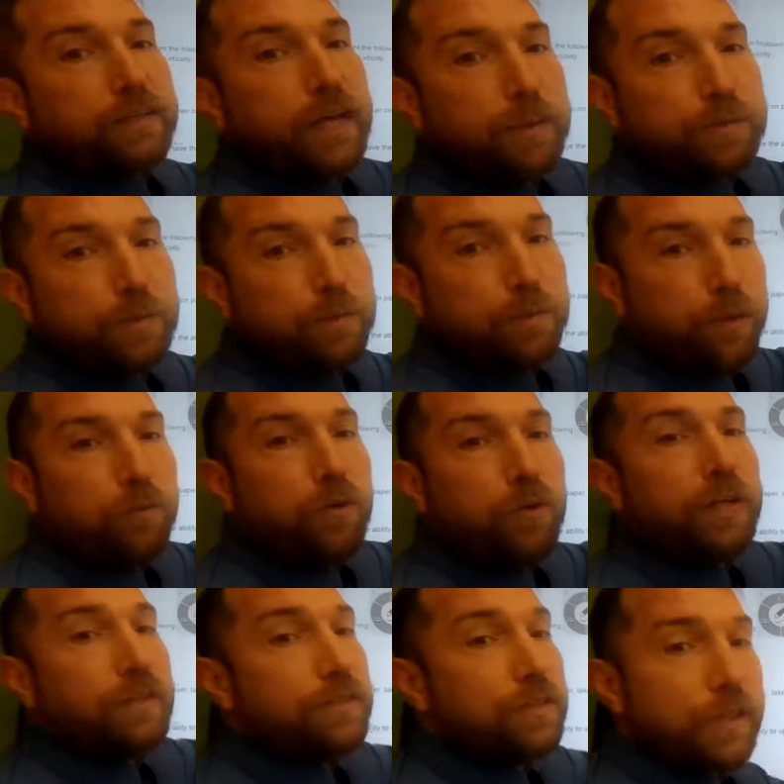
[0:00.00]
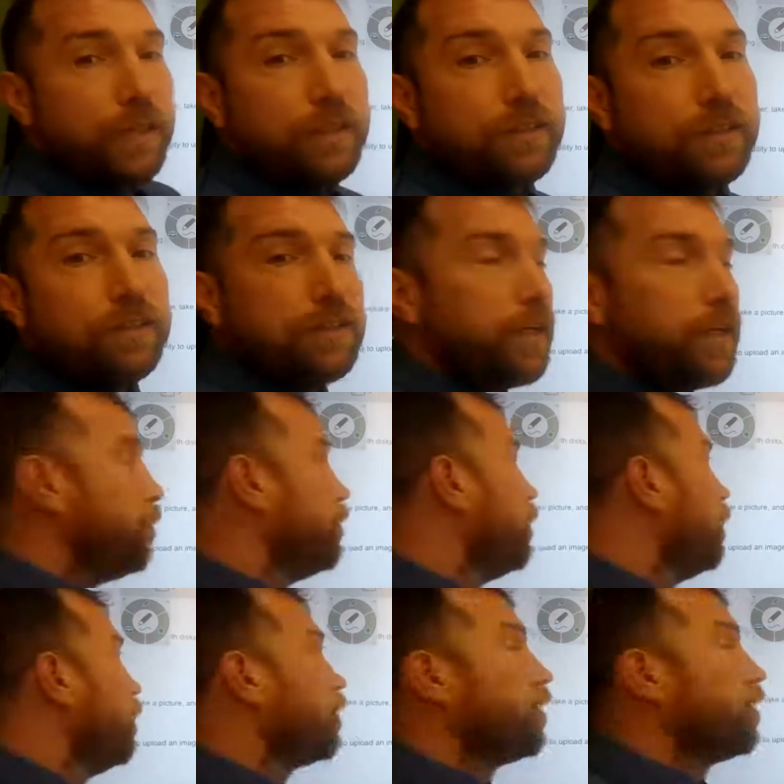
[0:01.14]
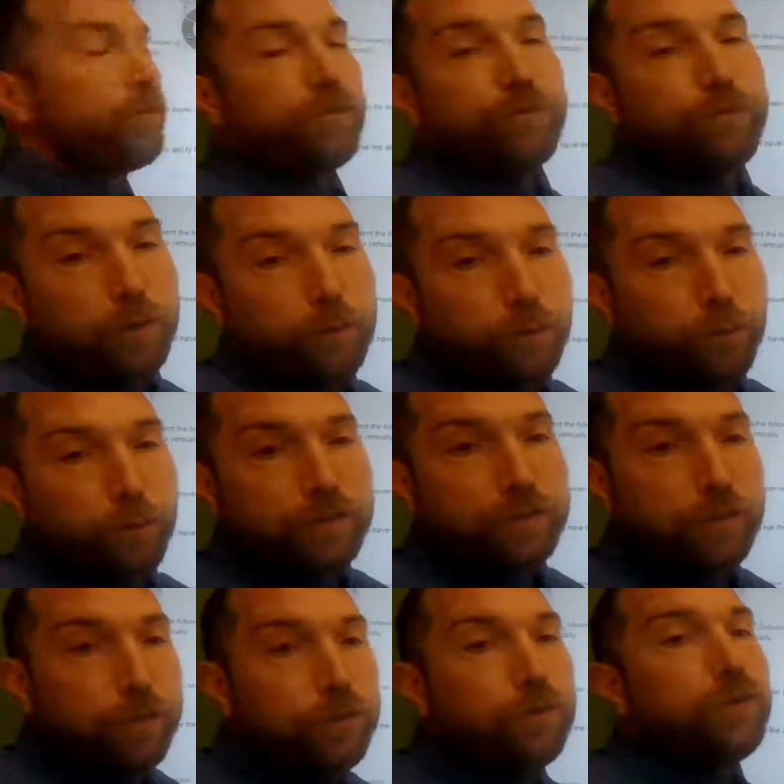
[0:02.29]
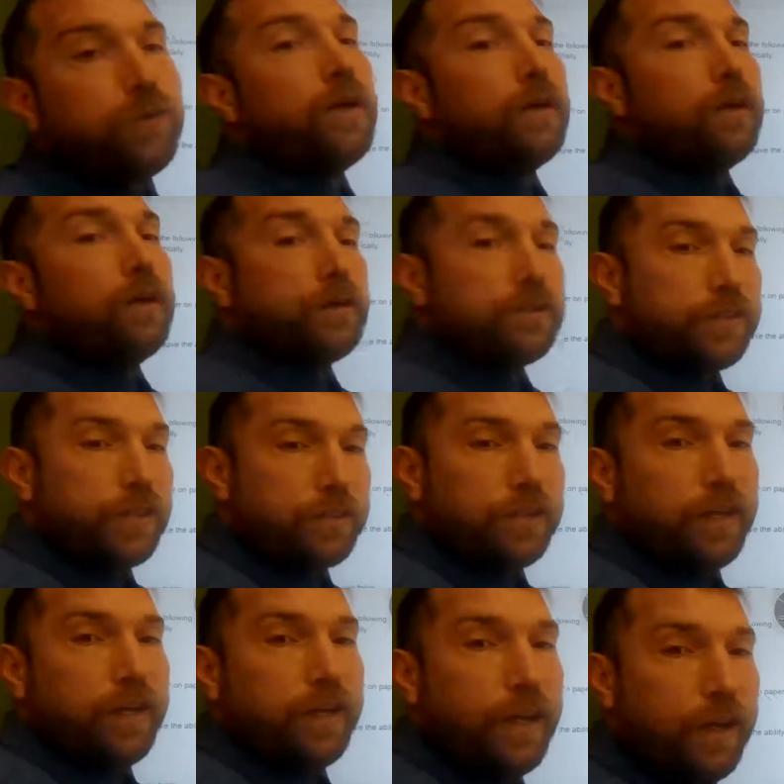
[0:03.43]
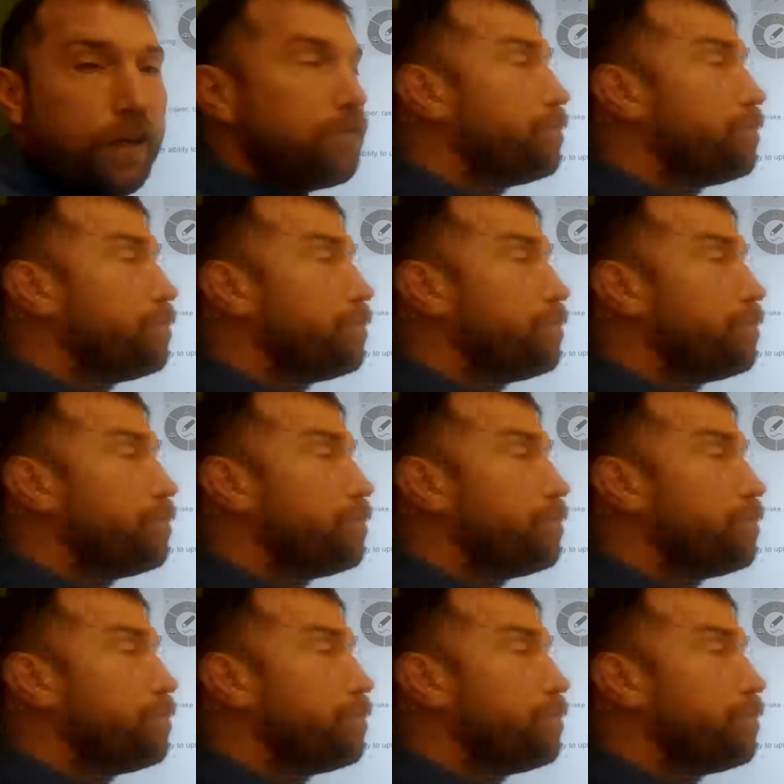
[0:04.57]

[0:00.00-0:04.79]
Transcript: by 1, it stays the same. It could be 4.2, 6.5,